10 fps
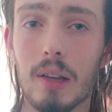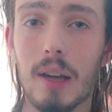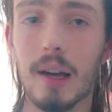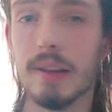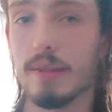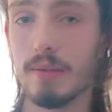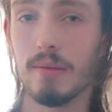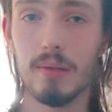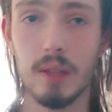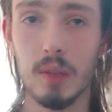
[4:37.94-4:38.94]
And
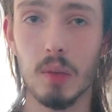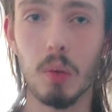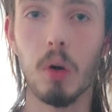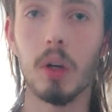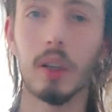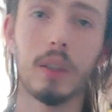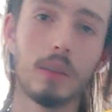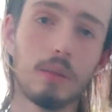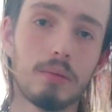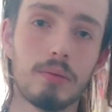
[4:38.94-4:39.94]
this will work
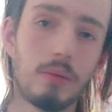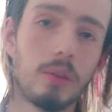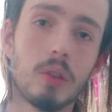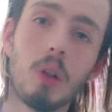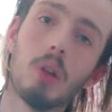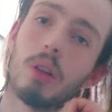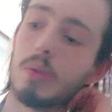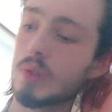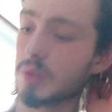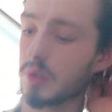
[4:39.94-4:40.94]
for all
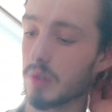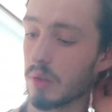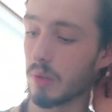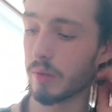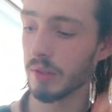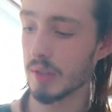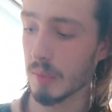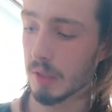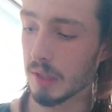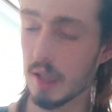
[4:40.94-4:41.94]
notes. So for
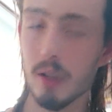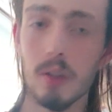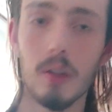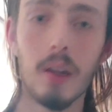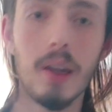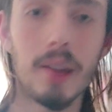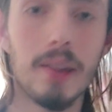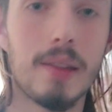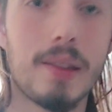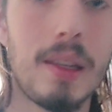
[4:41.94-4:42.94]
example here, the
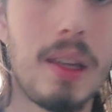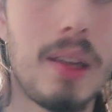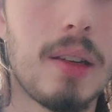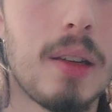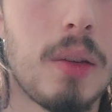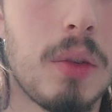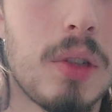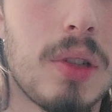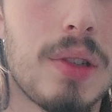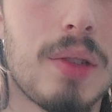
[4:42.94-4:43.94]
C,
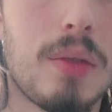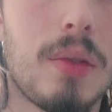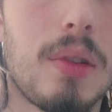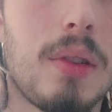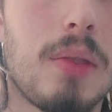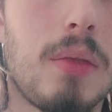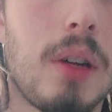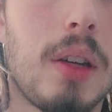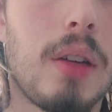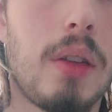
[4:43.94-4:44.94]
which is
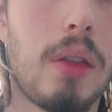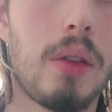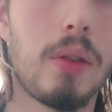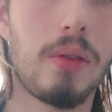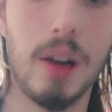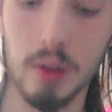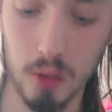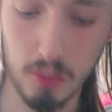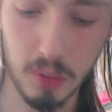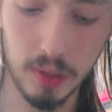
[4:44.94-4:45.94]
right here, 3rd fret
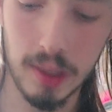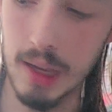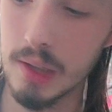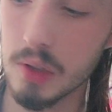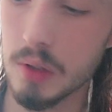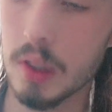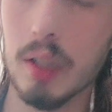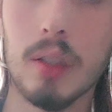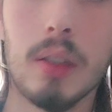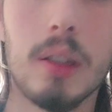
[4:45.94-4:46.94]
up on the A
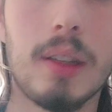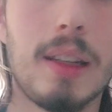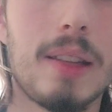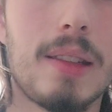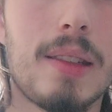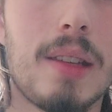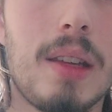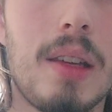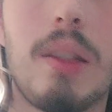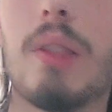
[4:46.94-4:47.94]
string, that's
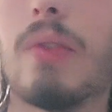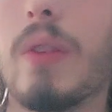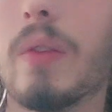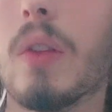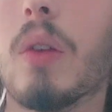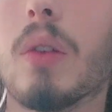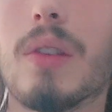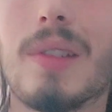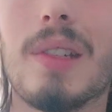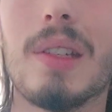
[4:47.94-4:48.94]
C. The 5th note in a
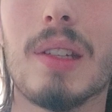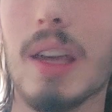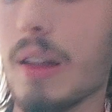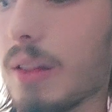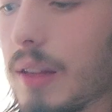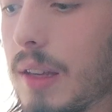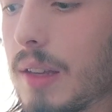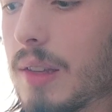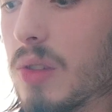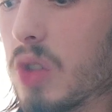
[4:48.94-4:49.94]
C scale
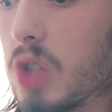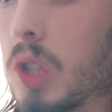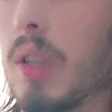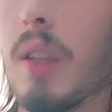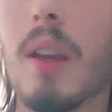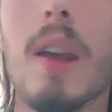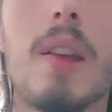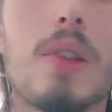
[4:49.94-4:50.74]
is G.